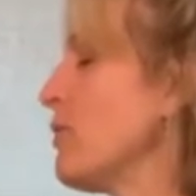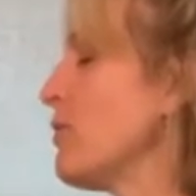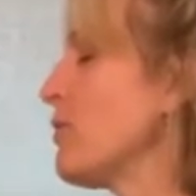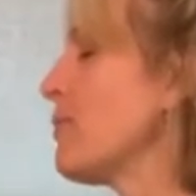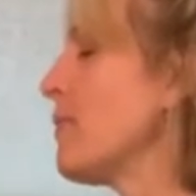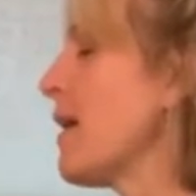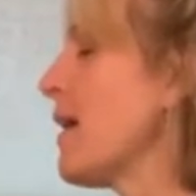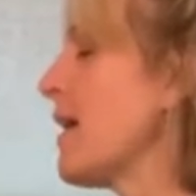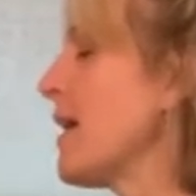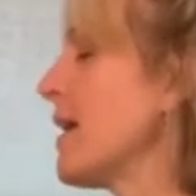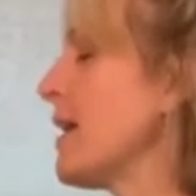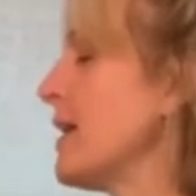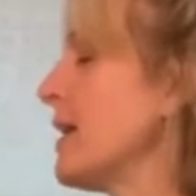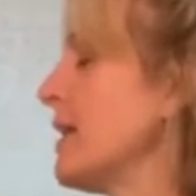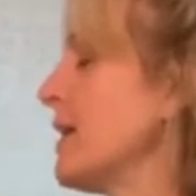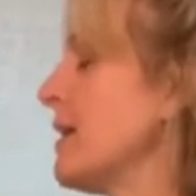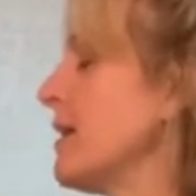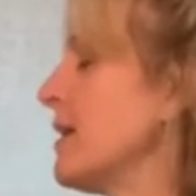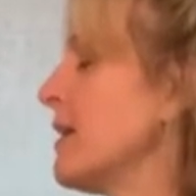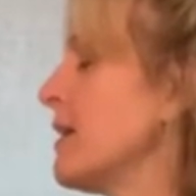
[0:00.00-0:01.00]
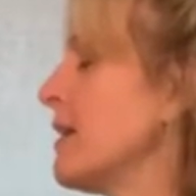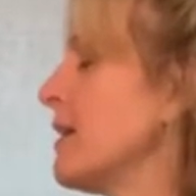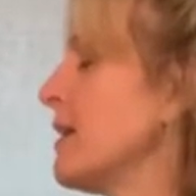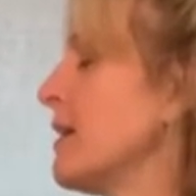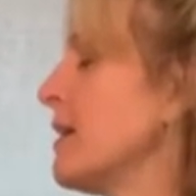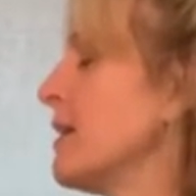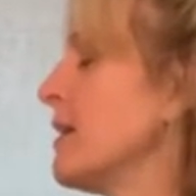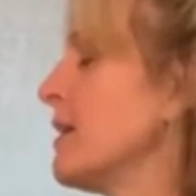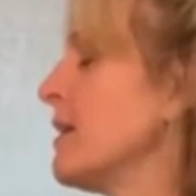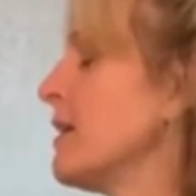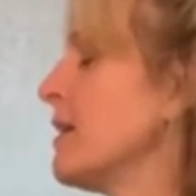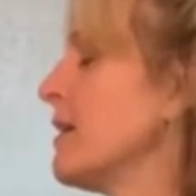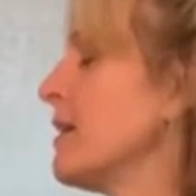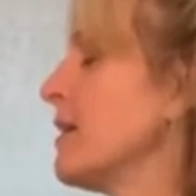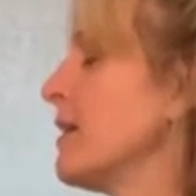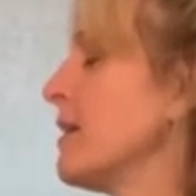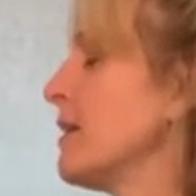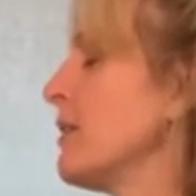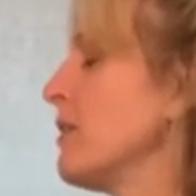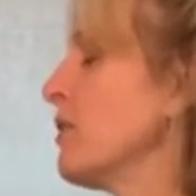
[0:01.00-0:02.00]
spine,
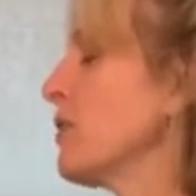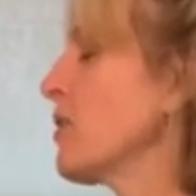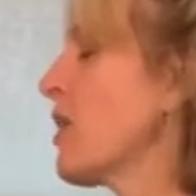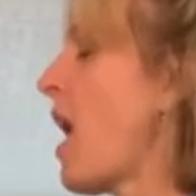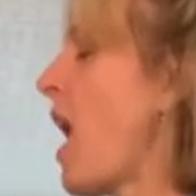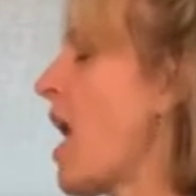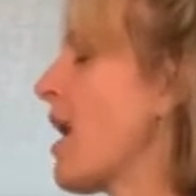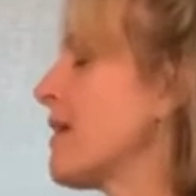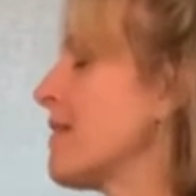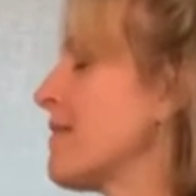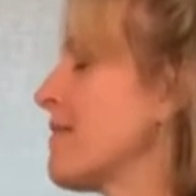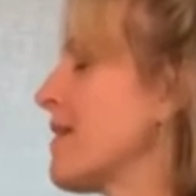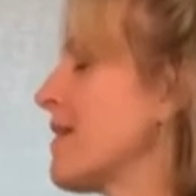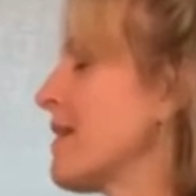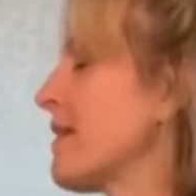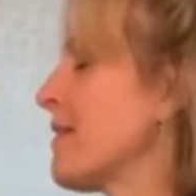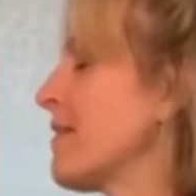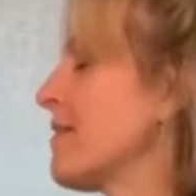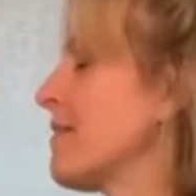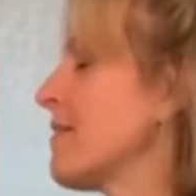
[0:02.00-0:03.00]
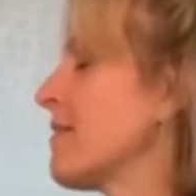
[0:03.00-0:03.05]
your coccyx.